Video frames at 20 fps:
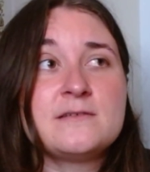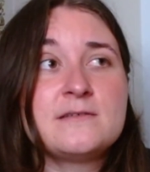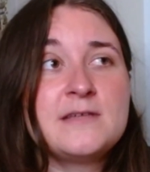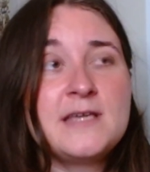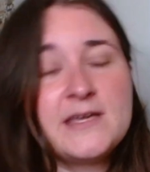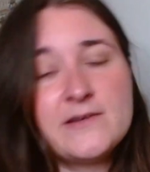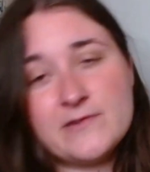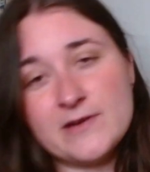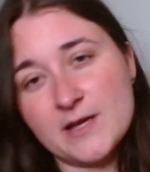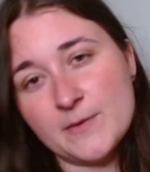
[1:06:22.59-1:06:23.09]

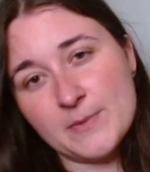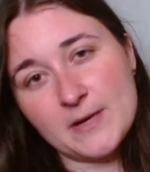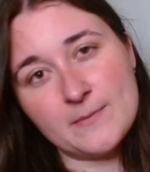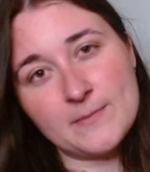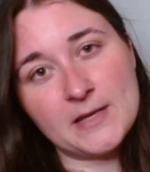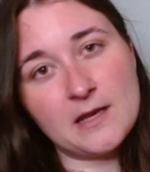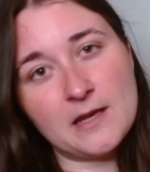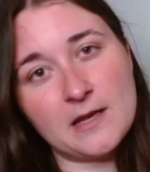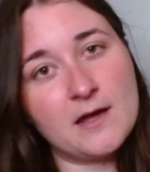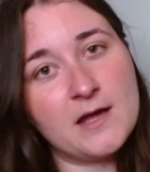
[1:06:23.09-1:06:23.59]
hearing about
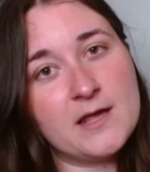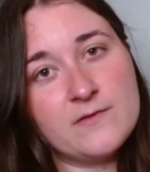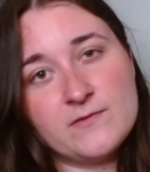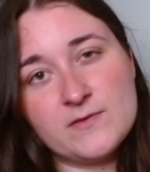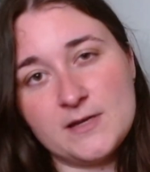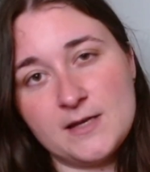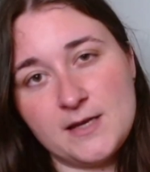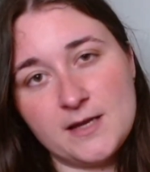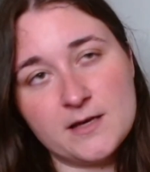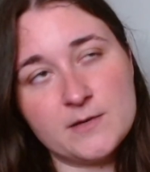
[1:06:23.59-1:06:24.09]
my life
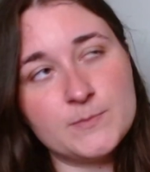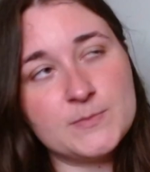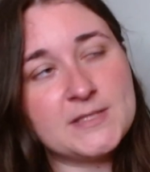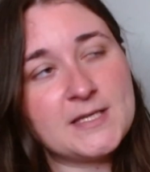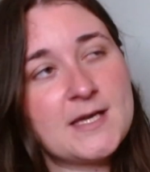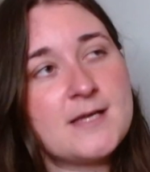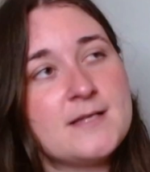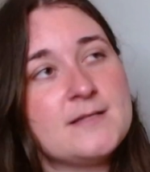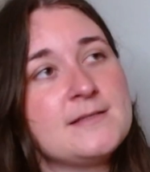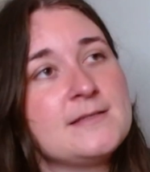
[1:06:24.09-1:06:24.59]
and any
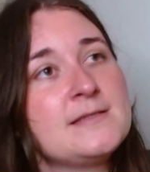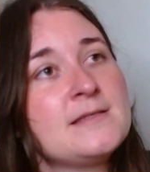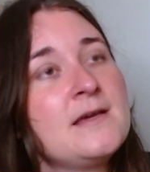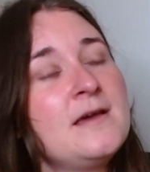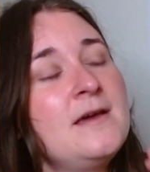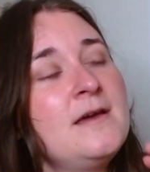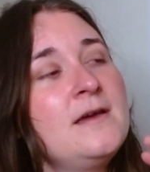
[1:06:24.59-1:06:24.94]
updates,